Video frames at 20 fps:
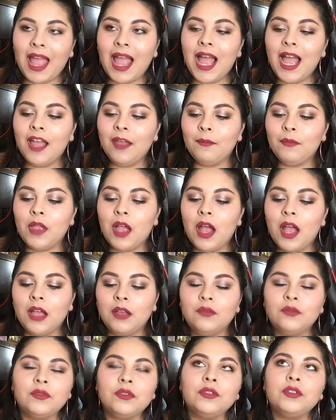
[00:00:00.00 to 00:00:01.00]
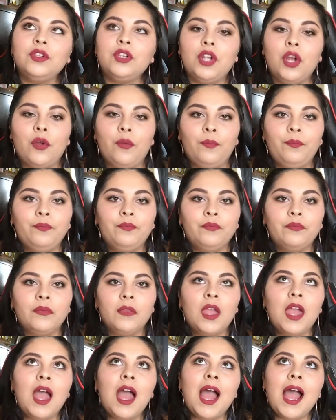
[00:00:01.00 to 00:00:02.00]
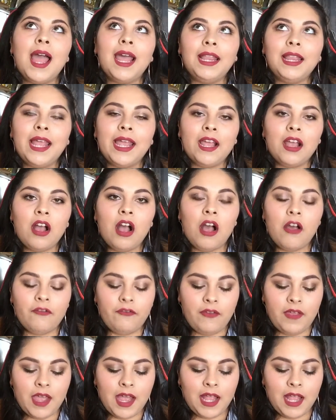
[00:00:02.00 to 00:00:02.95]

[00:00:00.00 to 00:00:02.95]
I'm not, you know, I like coffee.